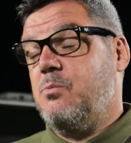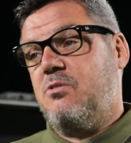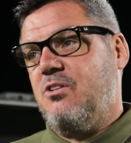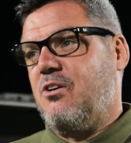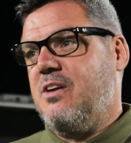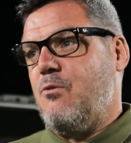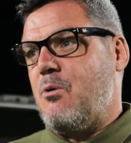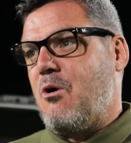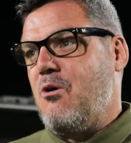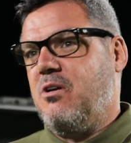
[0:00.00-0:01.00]
But to not give up
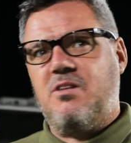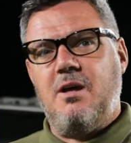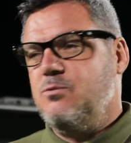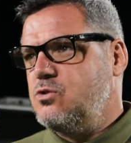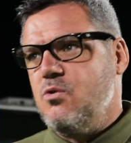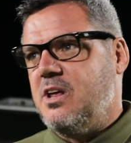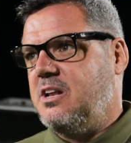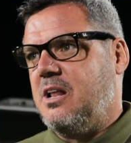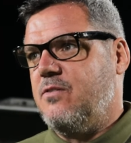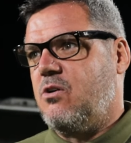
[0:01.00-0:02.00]
a corner today, I'm sure they
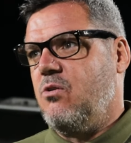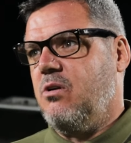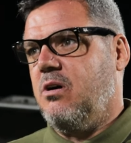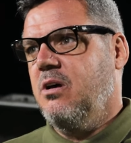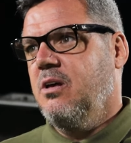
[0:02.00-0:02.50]
didn't have a corner.